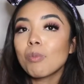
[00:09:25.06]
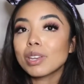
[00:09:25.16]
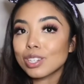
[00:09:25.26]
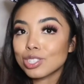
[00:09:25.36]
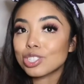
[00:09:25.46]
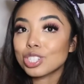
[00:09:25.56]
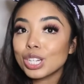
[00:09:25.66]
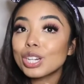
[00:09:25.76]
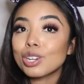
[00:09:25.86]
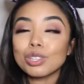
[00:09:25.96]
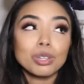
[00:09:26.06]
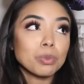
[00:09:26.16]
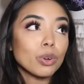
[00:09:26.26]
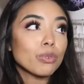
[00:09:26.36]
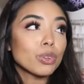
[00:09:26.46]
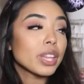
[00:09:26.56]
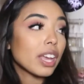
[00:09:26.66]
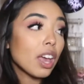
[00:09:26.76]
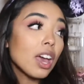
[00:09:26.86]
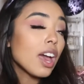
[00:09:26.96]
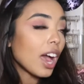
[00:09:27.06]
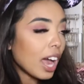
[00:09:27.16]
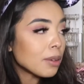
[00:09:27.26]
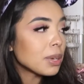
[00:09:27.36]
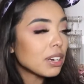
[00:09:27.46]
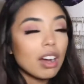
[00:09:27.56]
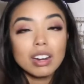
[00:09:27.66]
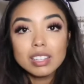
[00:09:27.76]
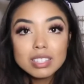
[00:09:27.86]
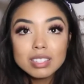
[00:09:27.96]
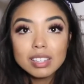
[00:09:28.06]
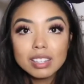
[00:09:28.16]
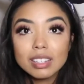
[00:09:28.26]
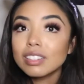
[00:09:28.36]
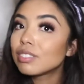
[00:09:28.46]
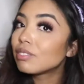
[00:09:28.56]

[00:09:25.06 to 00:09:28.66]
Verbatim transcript: because she needed to look beautiful like i mean honestly